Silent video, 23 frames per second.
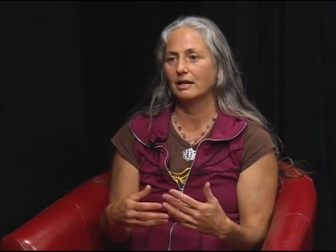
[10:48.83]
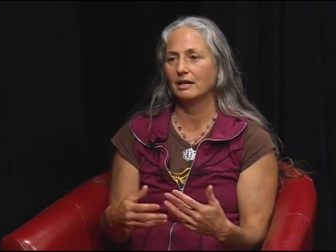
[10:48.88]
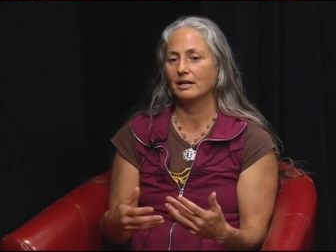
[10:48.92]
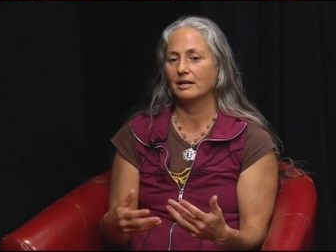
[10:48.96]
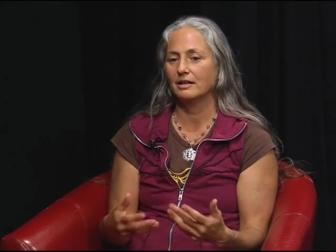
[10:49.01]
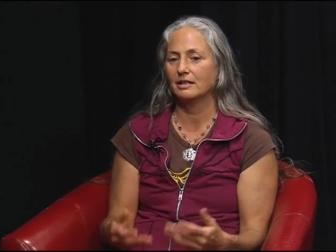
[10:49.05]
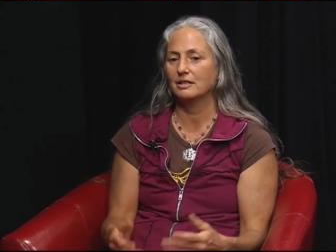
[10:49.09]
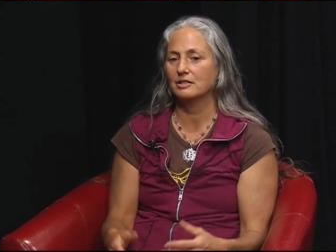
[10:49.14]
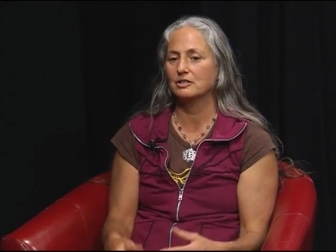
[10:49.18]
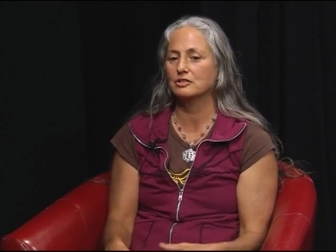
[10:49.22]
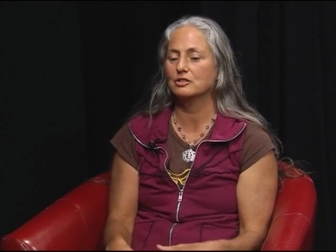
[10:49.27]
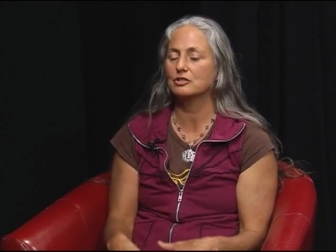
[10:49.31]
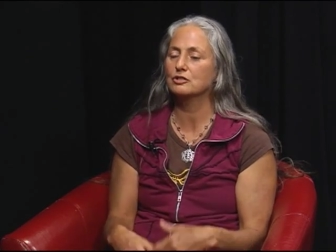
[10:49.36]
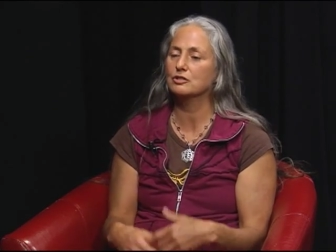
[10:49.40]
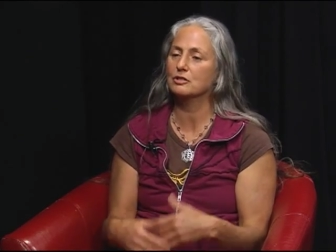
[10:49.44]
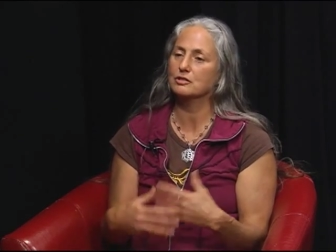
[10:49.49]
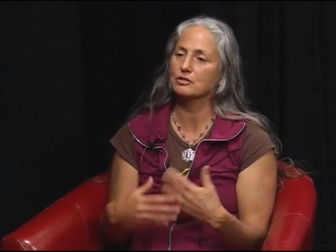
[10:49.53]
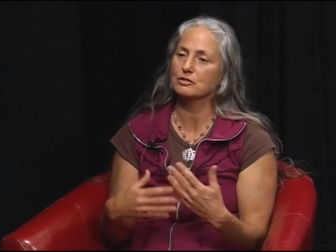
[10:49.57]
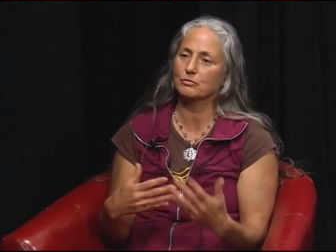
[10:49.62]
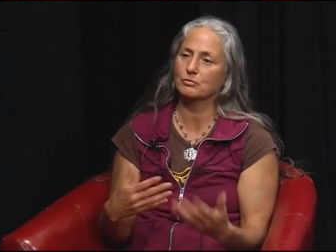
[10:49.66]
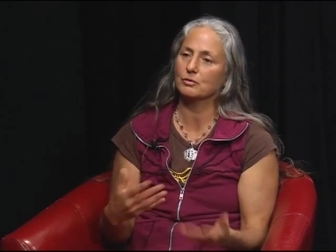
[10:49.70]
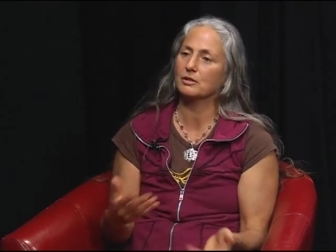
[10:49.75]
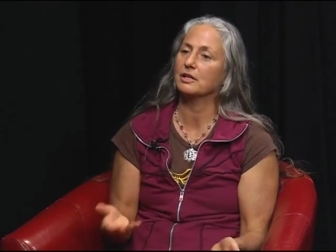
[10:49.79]

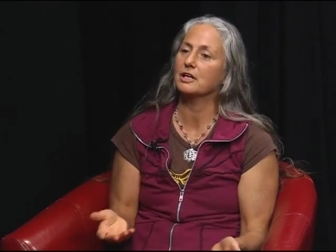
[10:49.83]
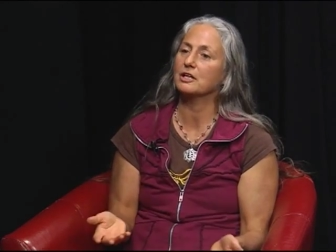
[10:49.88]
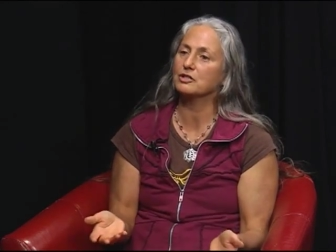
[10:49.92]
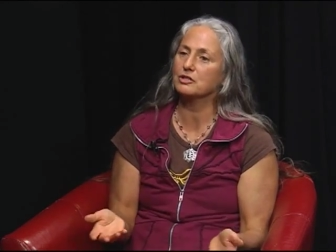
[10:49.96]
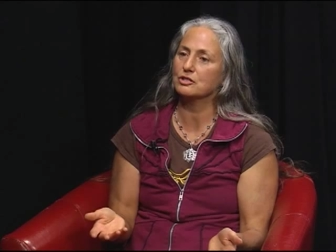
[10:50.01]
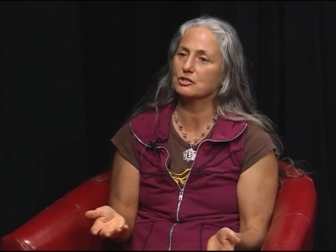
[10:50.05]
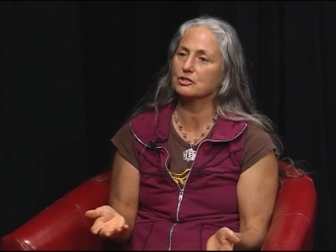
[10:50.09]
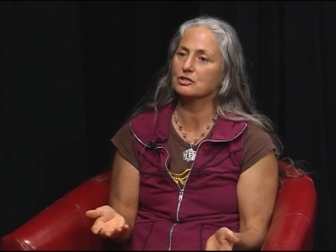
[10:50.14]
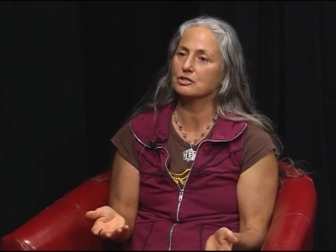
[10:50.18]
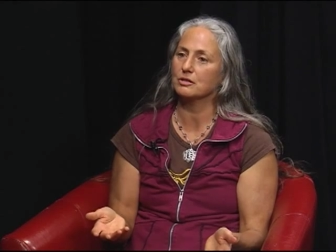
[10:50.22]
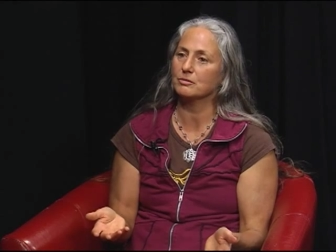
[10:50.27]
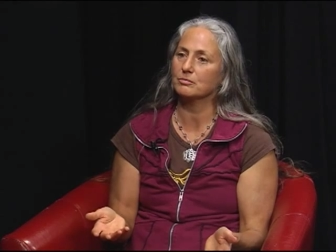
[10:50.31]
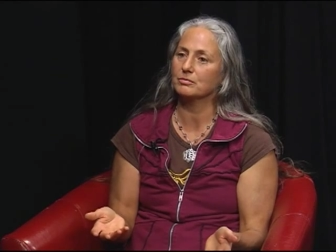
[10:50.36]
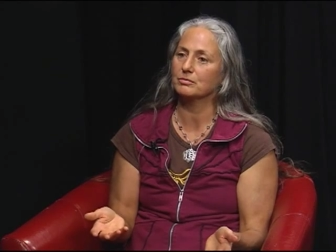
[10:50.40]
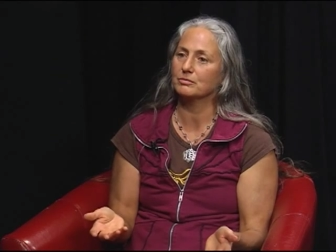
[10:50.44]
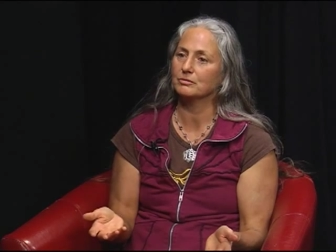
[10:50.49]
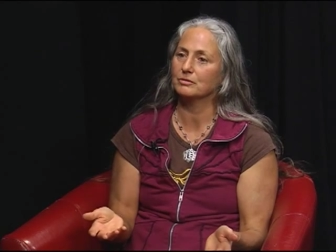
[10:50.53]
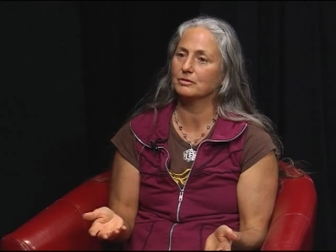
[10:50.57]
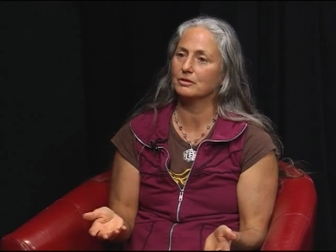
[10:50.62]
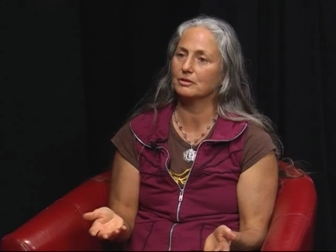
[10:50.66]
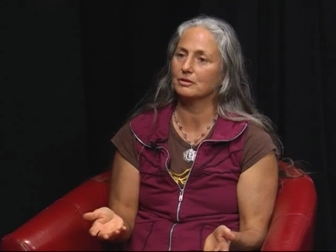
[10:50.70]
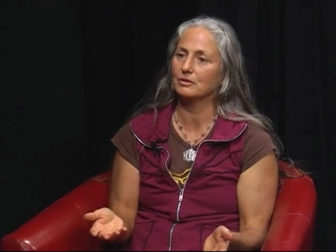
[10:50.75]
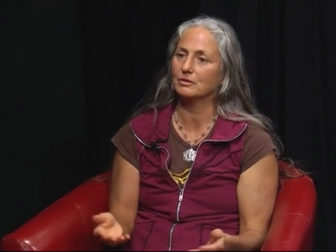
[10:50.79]
it's a relationship.
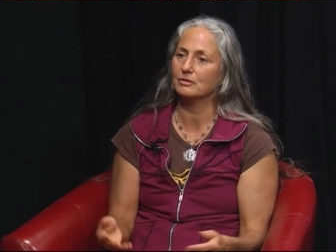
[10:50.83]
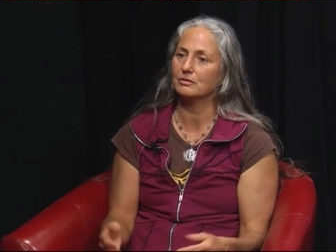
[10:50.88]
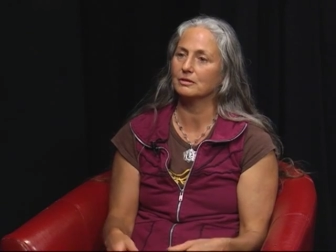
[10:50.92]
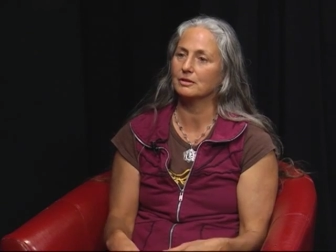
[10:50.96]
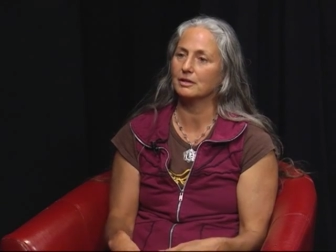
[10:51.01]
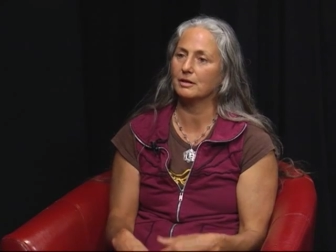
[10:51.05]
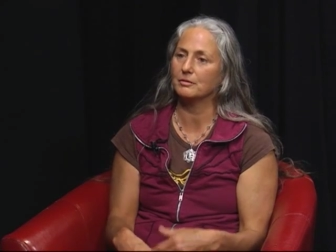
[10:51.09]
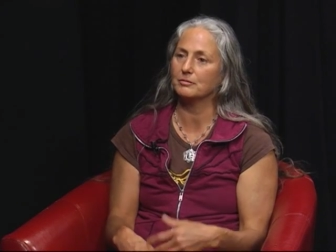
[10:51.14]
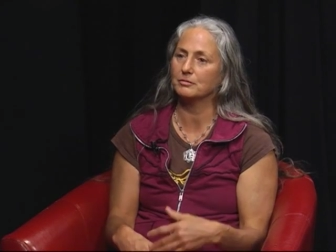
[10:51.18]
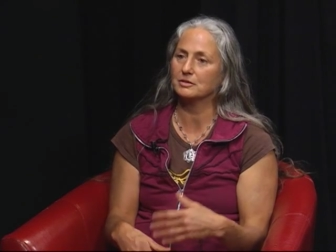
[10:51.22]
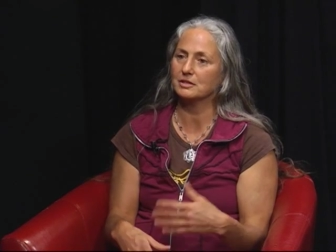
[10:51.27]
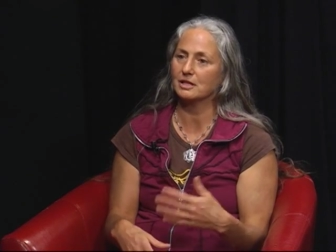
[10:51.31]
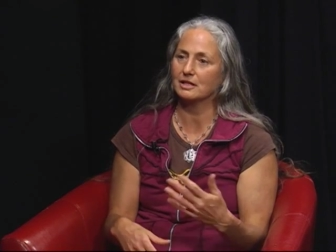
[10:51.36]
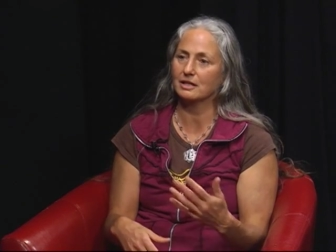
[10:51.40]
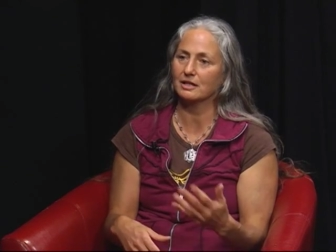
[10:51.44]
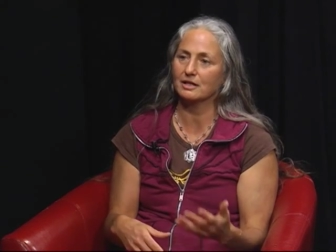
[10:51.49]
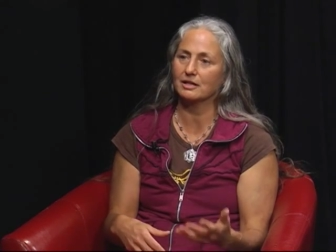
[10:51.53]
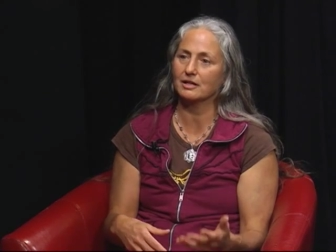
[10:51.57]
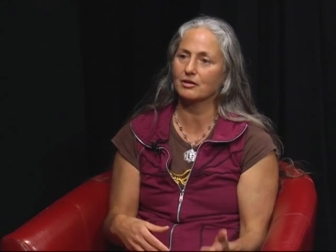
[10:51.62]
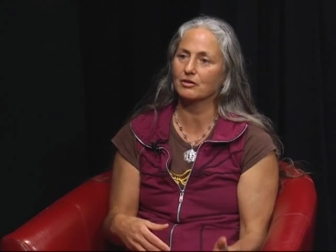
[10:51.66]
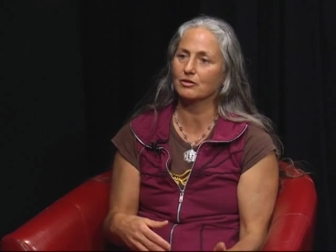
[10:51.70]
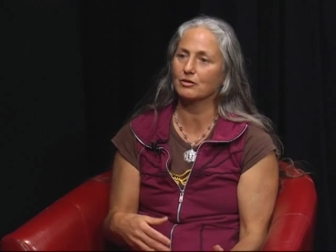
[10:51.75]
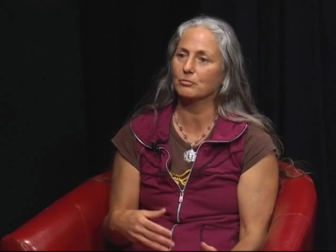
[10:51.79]
You know, I'm taking
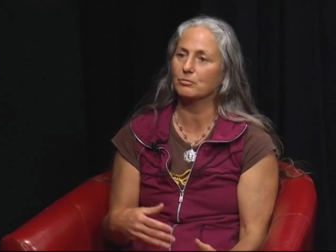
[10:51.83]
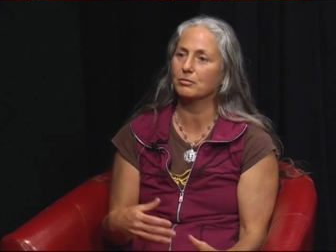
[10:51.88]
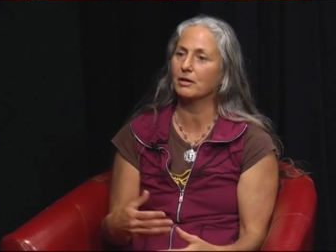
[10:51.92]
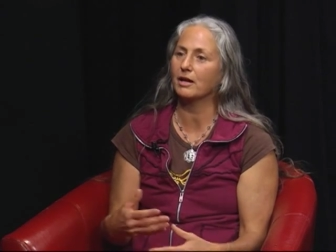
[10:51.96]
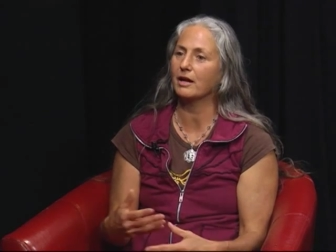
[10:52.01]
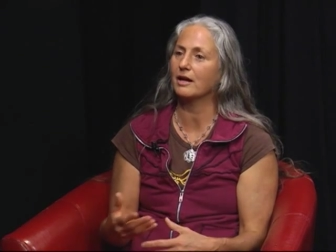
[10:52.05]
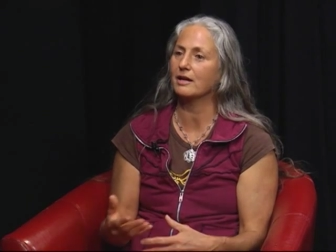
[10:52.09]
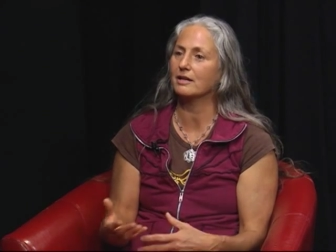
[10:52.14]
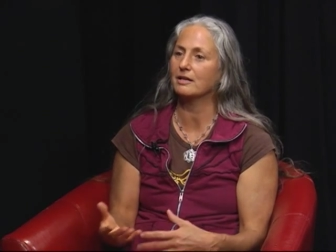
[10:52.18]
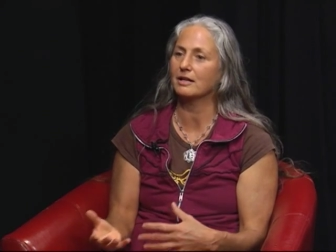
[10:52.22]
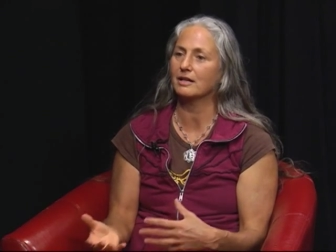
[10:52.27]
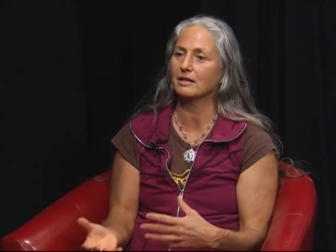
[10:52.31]
care of the plant.